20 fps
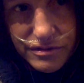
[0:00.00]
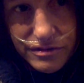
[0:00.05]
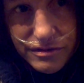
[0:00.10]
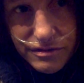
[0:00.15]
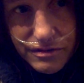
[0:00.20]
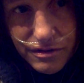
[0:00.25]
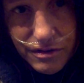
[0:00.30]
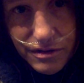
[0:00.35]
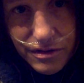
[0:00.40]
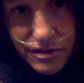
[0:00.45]
which
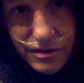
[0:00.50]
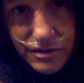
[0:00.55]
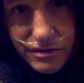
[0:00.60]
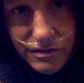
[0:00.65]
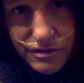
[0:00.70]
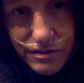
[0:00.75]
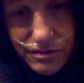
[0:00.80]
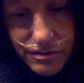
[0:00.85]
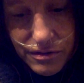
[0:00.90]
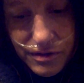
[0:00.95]
is good
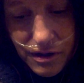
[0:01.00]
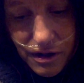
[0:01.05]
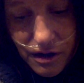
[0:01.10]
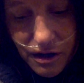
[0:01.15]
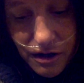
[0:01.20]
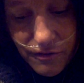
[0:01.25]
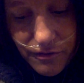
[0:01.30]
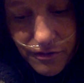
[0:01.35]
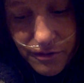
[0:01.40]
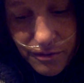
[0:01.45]
because it's really
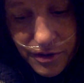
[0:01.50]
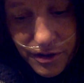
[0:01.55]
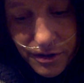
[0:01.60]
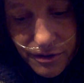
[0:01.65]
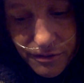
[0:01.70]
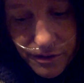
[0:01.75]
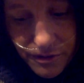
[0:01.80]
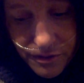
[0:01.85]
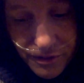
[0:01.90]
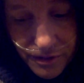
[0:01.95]
hard for me
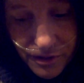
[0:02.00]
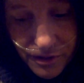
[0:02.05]
with